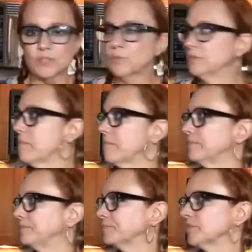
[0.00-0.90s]
This one
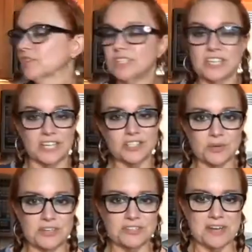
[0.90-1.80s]
could take
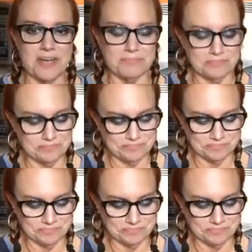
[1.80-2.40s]
us the rest of the night.